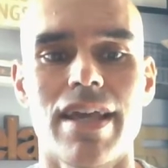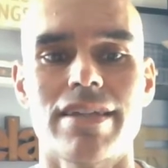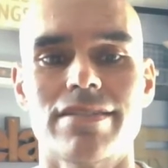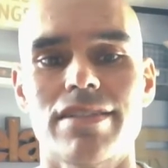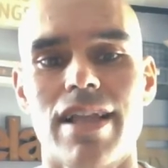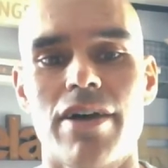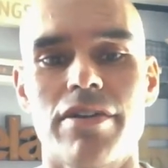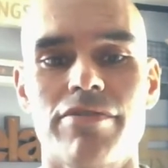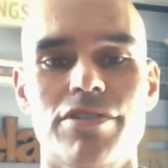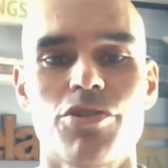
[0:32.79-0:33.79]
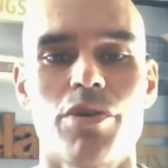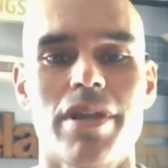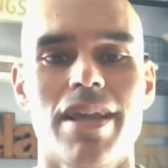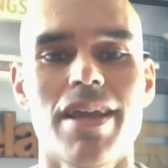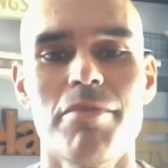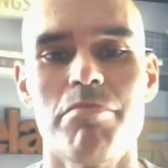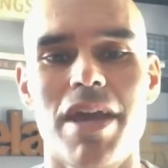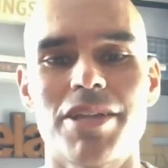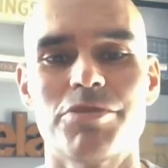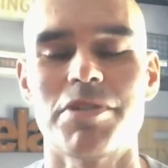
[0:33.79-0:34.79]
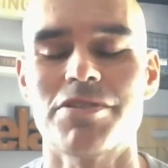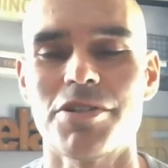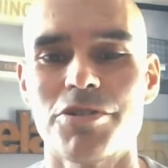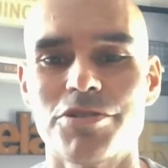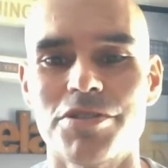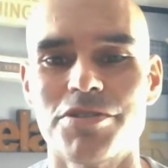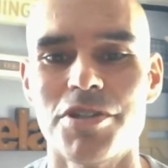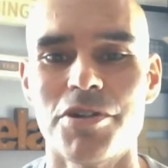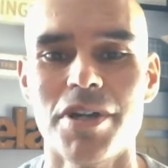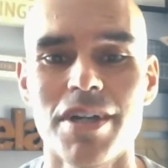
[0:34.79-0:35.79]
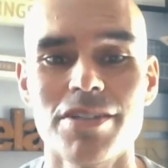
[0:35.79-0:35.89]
as cloud inventory management solutions do.